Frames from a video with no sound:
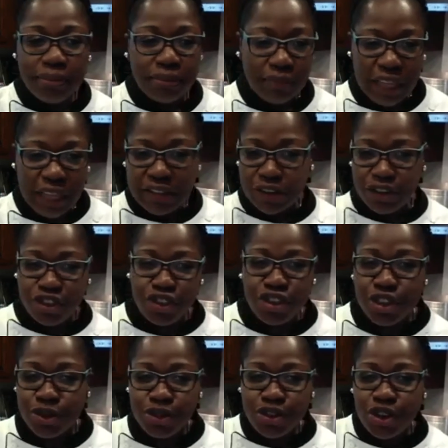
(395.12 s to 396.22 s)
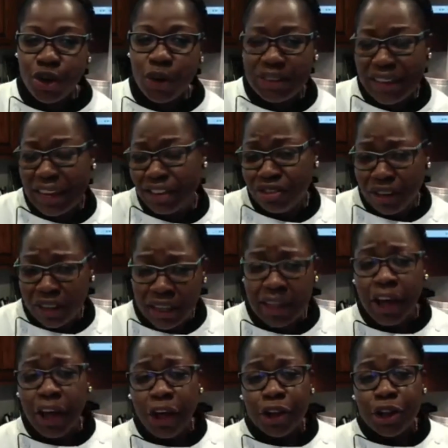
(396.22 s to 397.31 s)
It's a stew, so it actually
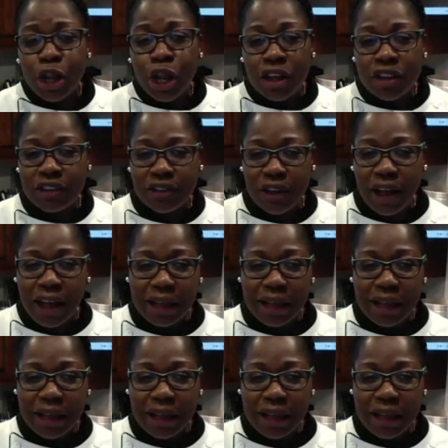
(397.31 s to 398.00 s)
looks